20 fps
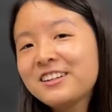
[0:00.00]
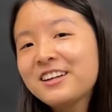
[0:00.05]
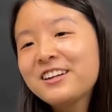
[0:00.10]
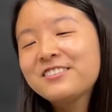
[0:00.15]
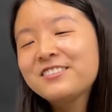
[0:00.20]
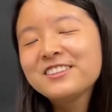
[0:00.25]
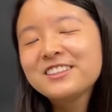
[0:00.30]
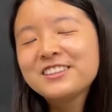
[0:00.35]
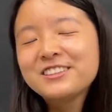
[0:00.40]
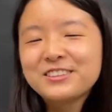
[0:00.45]
I
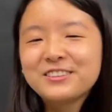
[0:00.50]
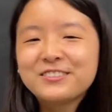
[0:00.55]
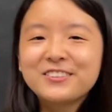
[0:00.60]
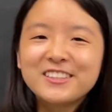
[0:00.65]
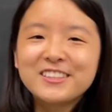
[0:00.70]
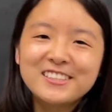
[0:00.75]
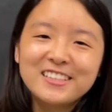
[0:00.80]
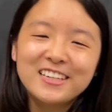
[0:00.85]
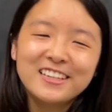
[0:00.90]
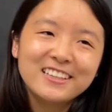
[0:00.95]
really do
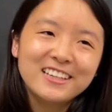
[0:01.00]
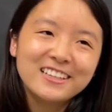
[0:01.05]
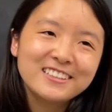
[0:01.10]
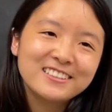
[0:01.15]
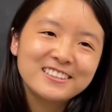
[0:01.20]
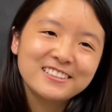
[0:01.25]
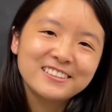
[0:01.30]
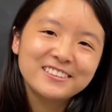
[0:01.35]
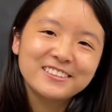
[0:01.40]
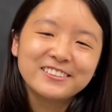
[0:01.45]
appreciate
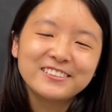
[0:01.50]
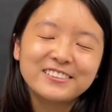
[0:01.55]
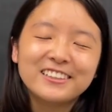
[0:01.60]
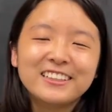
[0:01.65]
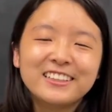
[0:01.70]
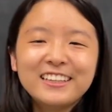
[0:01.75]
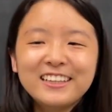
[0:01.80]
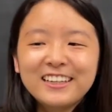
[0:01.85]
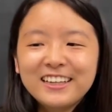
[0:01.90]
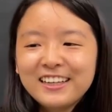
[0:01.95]
that too.
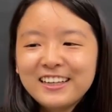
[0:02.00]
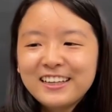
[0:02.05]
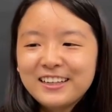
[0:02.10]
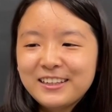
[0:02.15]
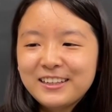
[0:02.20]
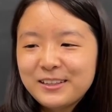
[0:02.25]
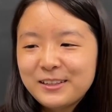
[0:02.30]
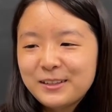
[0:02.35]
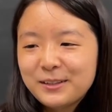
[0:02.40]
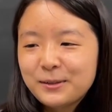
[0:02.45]

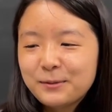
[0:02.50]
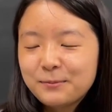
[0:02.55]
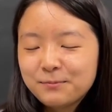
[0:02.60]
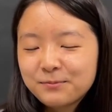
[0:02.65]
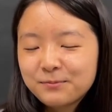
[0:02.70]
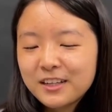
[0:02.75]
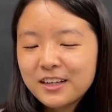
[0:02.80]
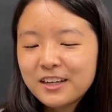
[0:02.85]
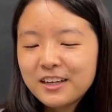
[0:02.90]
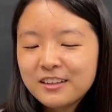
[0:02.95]

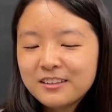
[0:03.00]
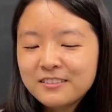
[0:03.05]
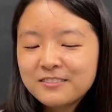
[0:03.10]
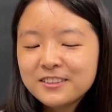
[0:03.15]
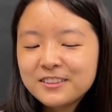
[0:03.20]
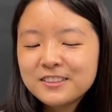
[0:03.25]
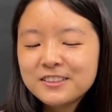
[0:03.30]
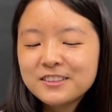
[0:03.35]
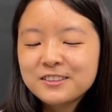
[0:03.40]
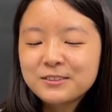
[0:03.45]
And
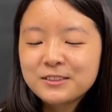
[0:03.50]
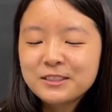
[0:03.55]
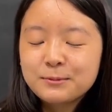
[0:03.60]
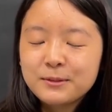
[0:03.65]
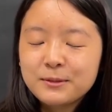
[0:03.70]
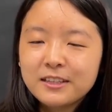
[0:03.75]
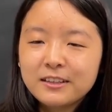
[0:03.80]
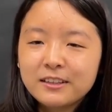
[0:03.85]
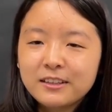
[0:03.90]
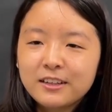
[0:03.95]
for just
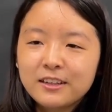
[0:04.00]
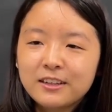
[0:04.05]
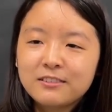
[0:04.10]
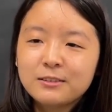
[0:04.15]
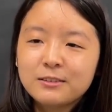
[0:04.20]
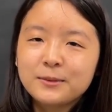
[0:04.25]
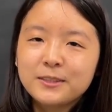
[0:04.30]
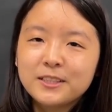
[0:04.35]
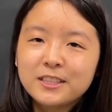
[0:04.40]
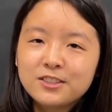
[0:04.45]
always being there
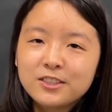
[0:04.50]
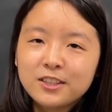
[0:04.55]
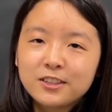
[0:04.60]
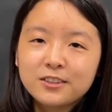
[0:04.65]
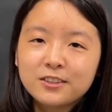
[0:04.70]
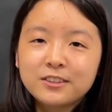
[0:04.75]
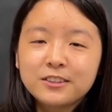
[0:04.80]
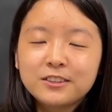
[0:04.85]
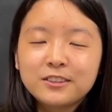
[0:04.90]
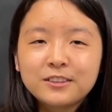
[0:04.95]
for me in
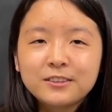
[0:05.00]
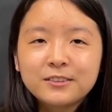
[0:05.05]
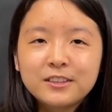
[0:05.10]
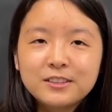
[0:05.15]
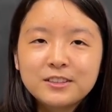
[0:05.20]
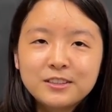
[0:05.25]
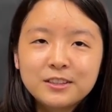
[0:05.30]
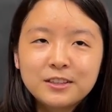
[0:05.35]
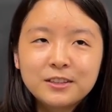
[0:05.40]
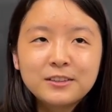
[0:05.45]
general,
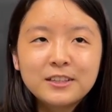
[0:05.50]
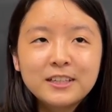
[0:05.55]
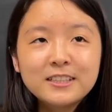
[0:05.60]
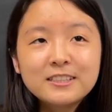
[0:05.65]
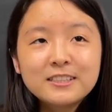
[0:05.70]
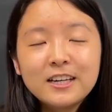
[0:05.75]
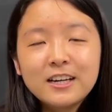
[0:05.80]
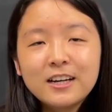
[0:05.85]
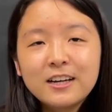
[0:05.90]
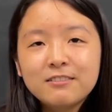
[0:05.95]
it's so
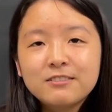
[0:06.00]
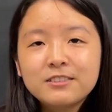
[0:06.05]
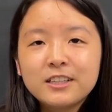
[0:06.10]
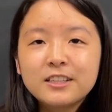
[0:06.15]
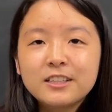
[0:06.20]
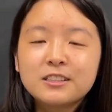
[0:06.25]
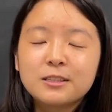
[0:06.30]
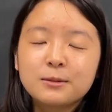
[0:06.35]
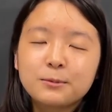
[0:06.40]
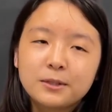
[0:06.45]
nice to have,
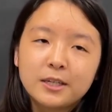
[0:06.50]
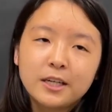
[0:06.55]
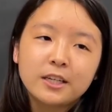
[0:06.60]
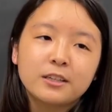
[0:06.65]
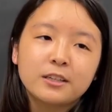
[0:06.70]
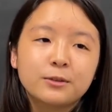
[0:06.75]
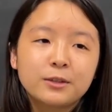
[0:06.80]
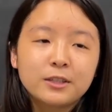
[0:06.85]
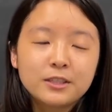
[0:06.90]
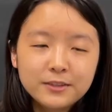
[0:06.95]
like, someone I
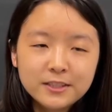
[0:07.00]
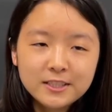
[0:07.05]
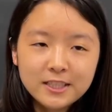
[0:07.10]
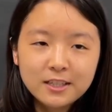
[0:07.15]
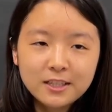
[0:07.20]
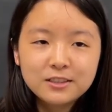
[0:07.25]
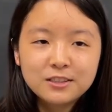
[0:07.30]
can always reach out